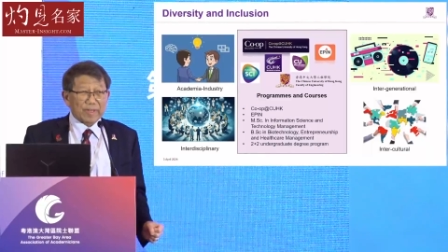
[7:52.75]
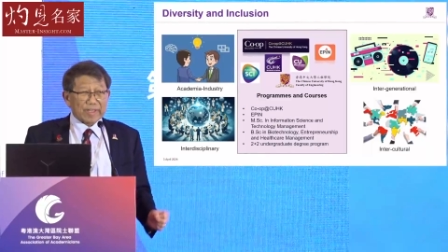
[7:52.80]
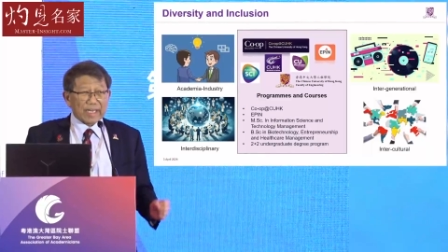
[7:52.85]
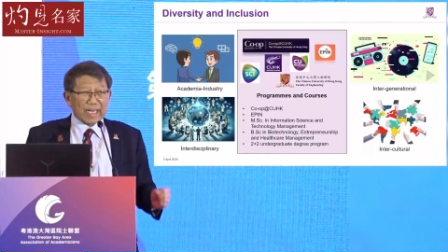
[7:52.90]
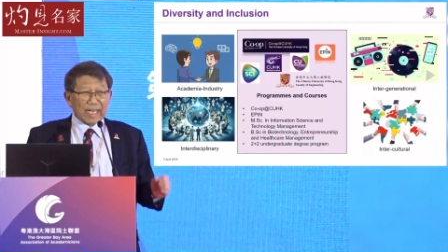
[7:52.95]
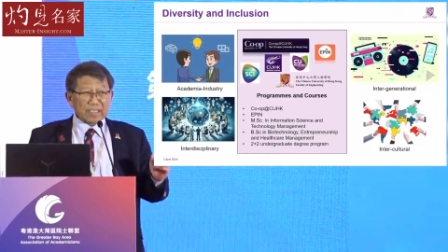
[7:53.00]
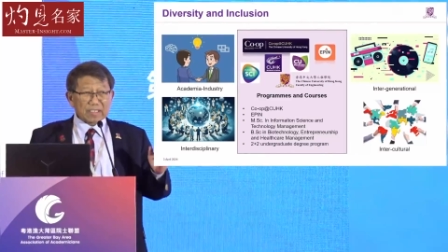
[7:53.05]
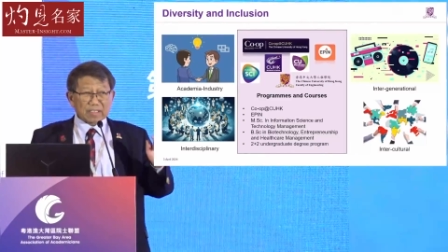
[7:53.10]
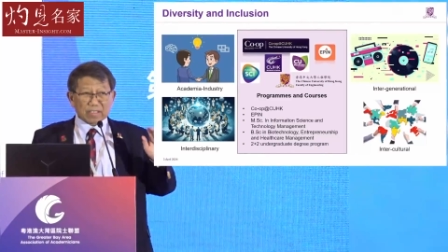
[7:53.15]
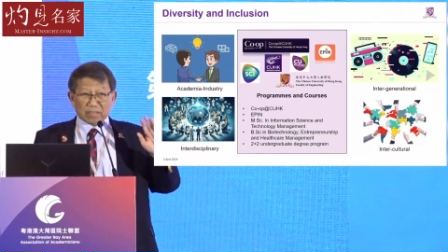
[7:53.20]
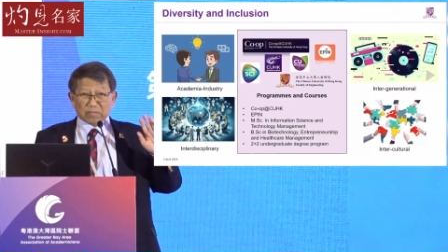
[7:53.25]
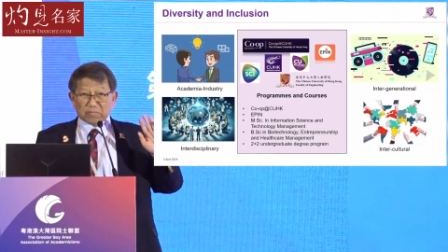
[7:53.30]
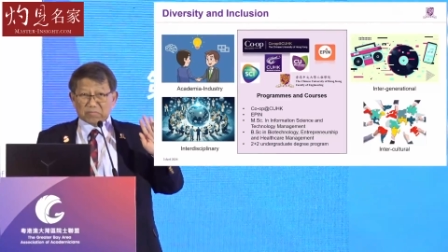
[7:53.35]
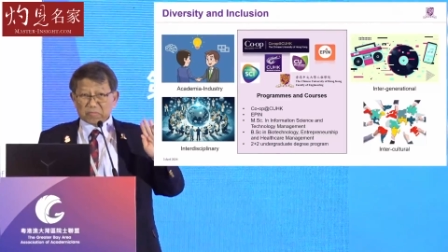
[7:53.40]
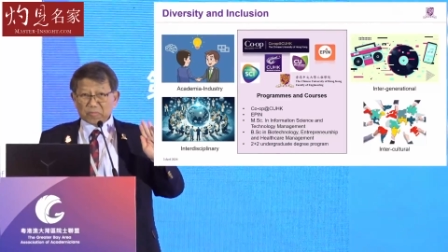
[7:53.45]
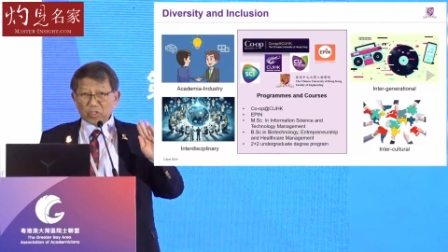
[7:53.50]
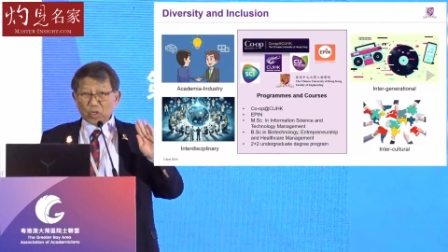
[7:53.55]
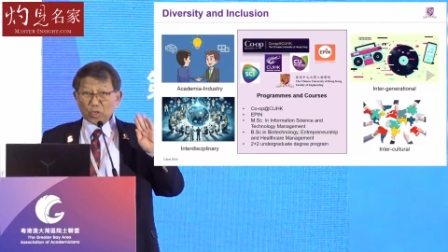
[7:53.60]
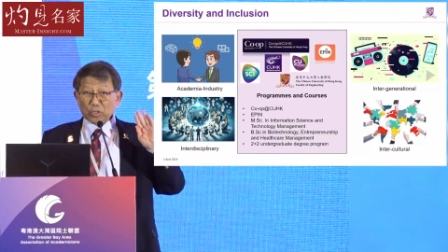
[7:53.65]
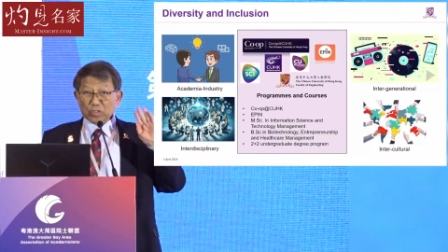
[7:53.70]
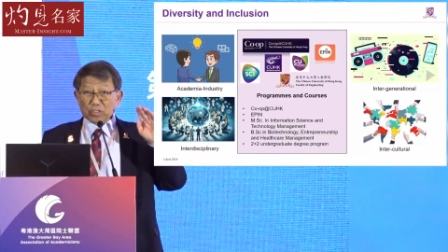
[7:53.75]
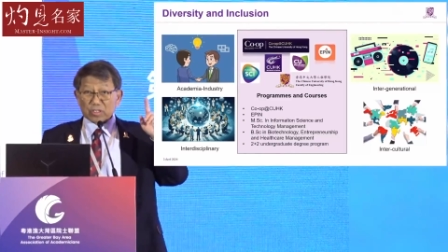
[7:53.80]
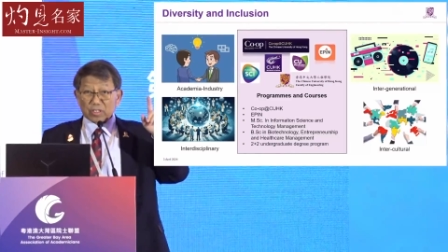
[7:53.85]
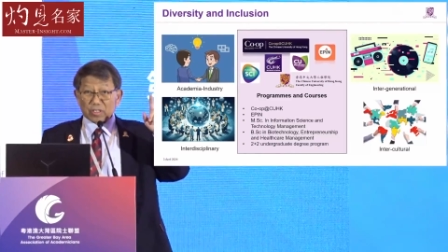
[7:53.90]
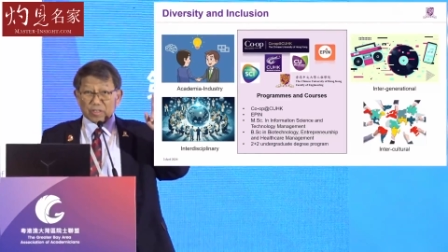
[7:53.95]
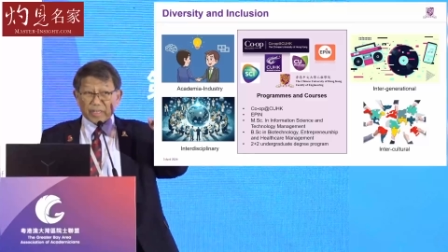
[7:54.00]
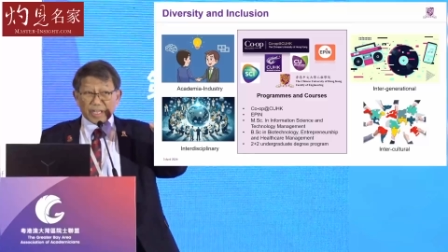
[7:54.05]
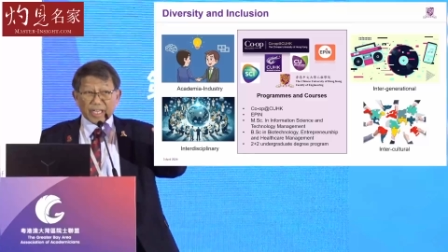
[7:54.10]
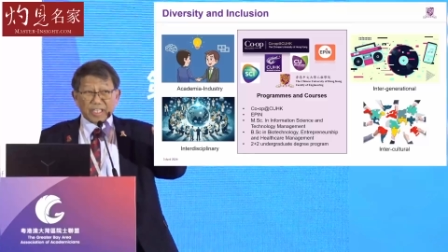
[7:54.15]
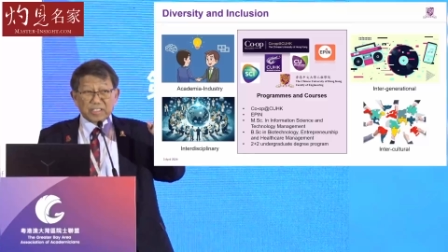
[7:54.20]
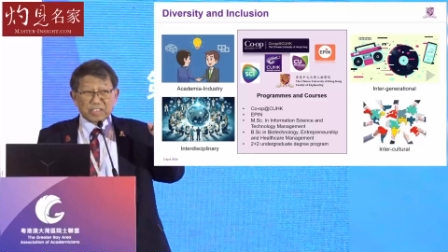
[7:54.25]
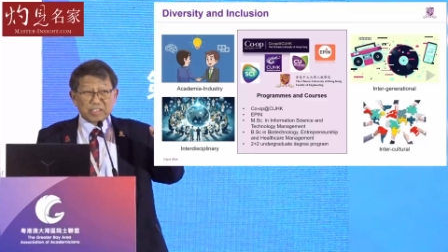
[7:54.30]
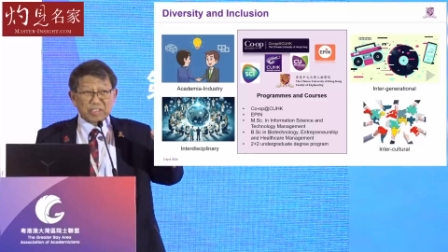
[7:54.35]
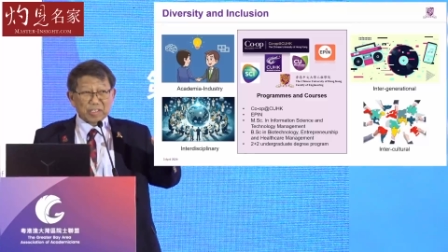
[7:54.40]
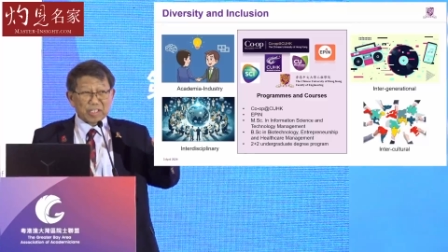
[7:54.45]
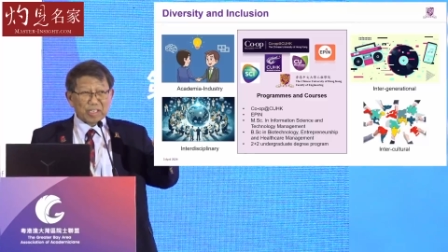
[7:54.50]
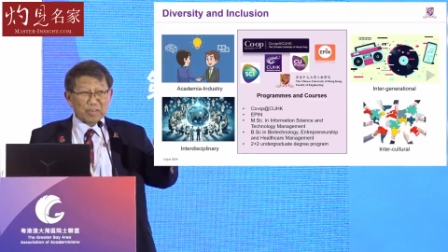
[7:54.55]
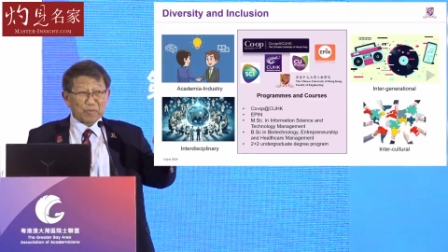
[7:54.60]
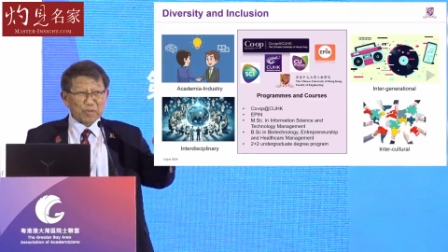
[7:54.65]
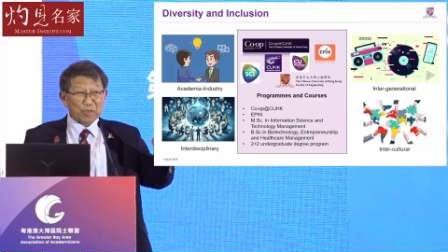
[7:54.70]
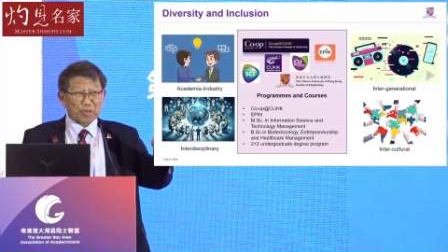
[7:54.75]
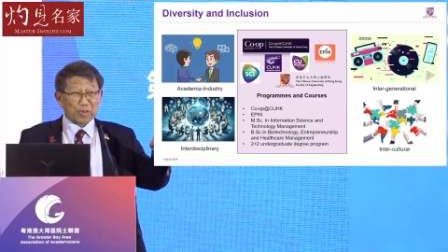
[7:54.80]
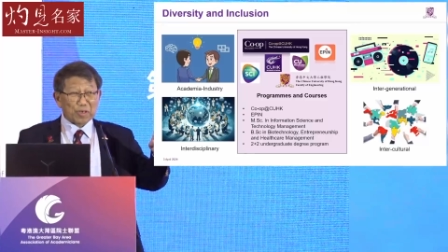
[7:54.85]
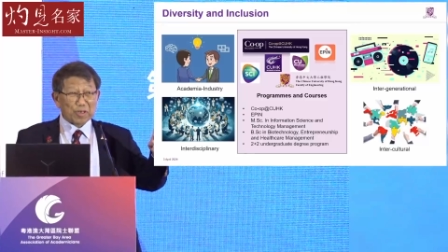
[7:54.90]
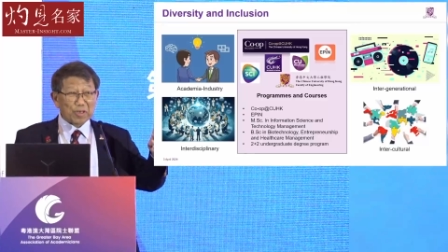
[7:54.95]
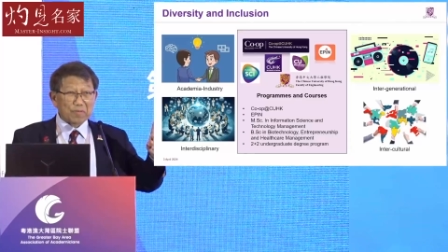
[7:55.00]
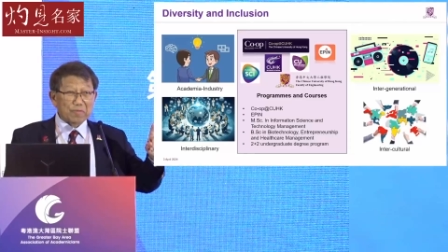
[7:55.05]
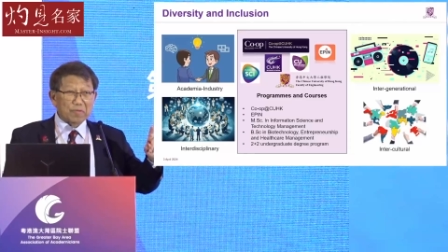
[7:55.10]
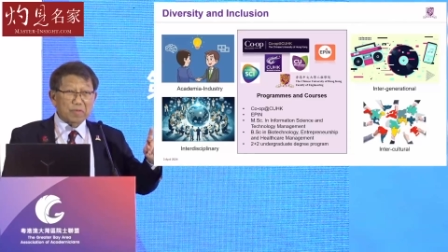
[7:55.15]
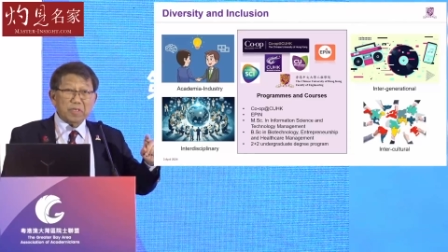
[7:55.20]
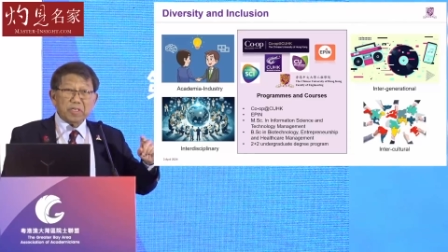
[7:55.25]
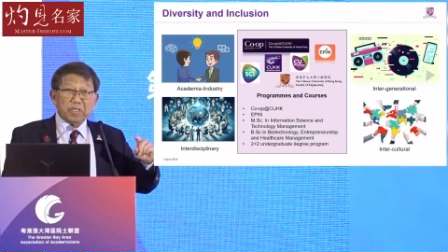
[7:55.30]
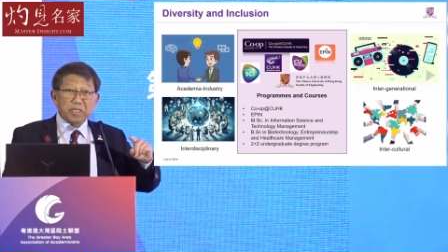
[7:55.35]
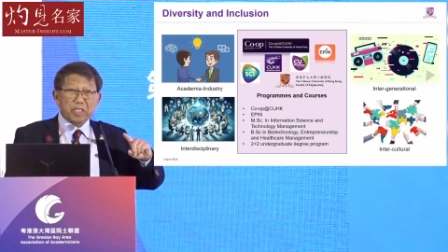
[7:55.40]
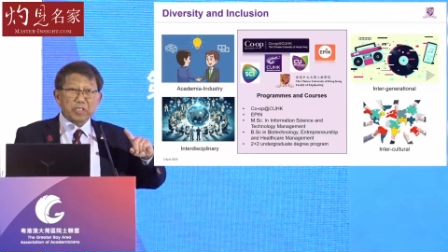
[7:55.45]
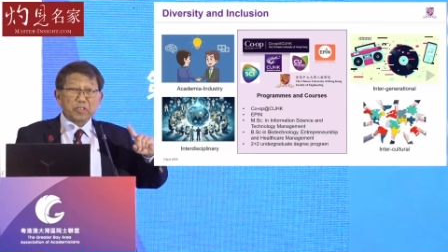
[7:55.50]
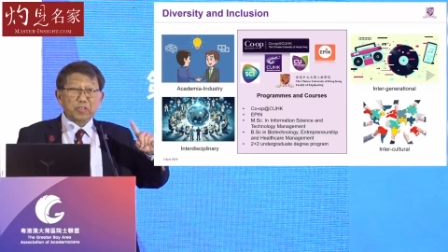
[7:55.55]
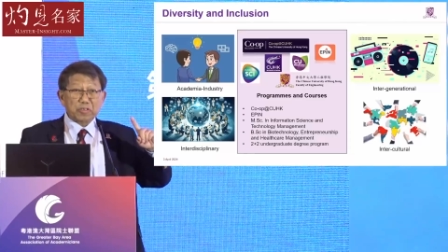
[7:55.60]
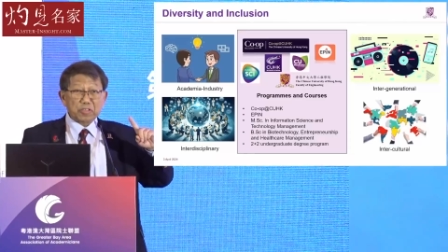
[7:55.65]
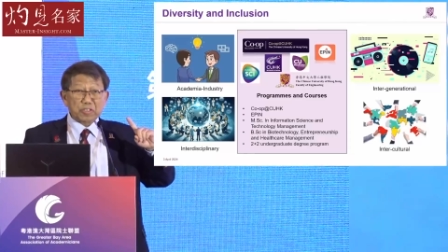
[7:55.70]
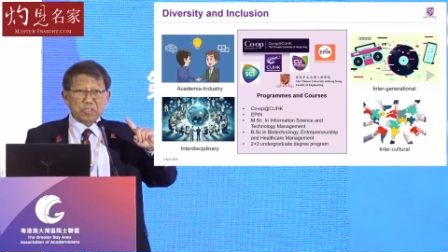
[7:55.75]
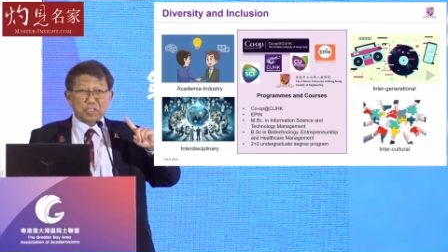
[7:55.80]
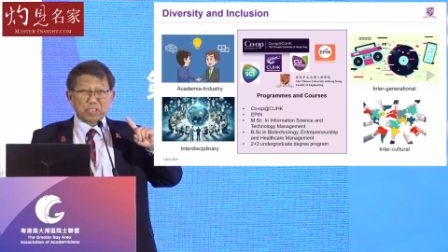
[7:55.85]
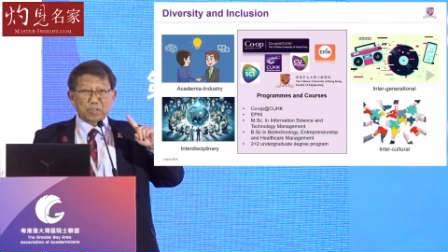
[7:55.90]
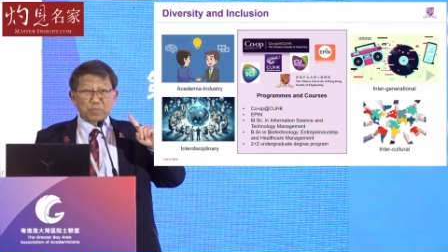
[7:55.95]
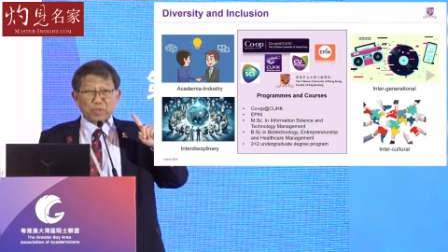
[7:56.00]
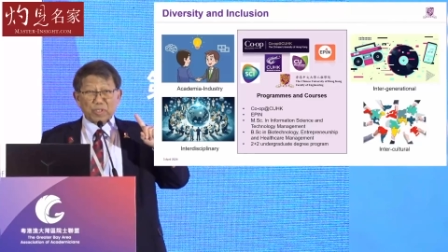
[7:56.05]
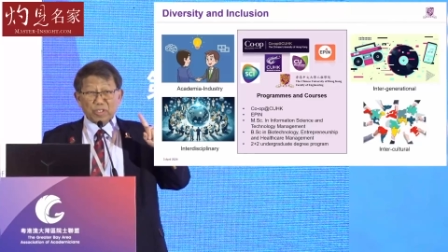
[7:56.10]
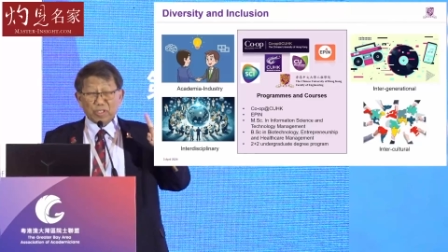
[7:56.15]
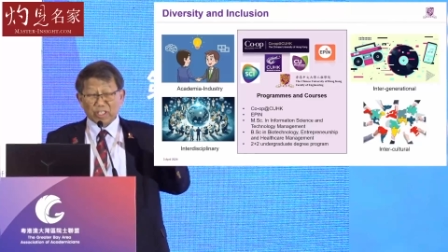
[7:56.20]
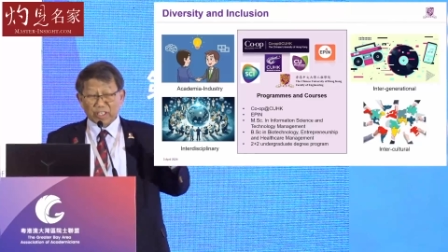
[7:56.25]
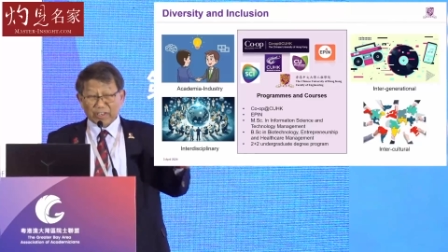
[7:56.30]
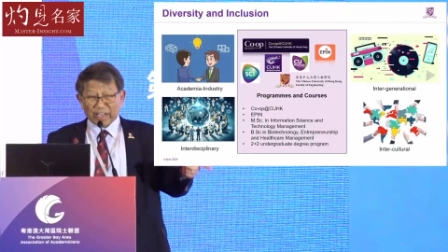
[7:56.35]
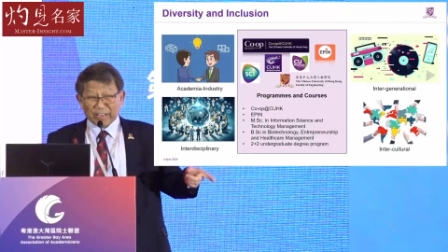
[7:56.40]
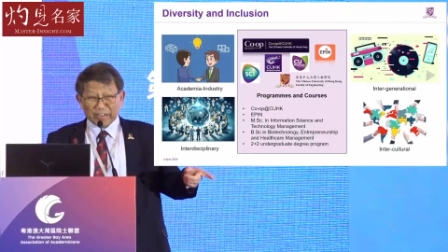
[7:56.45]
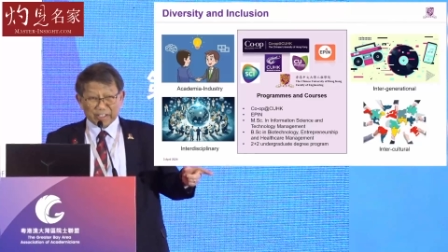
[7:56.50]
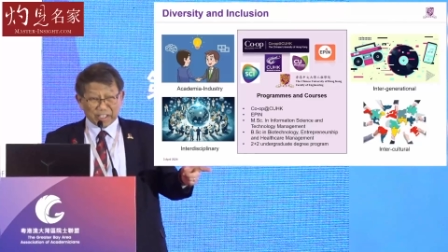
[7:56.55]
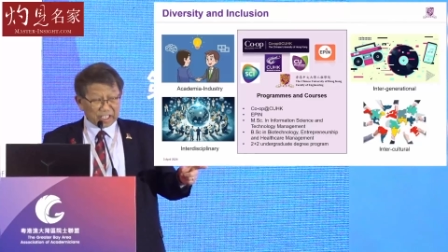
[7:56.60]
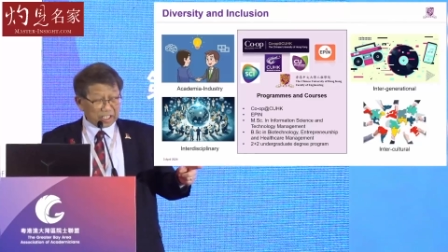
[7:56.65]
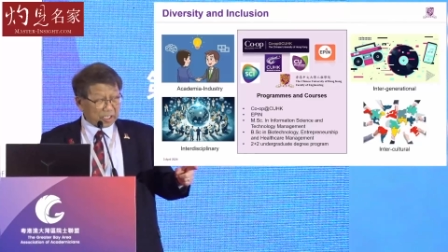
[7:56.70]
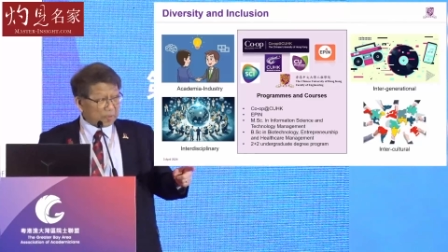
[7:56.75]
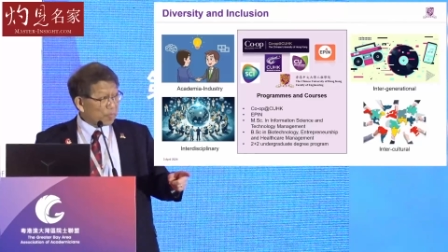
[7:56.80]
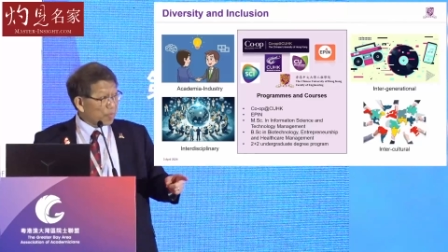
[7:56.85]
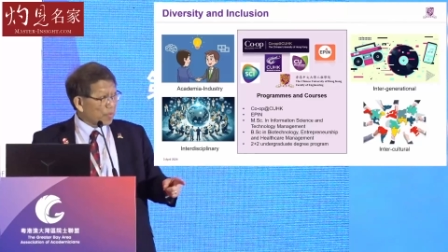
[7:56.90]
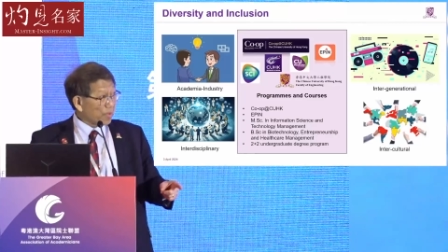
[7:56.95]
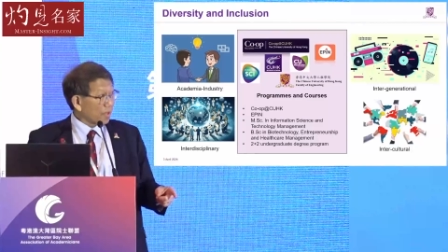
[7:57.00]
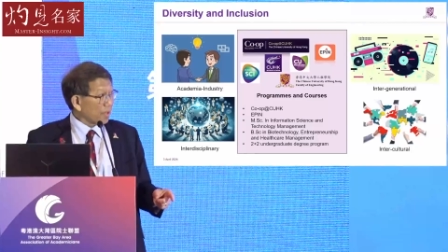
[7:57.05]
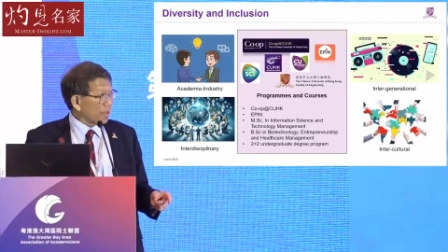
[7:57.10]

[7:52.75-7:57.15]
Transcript: Now that goes to the next level of interdisciplinarity.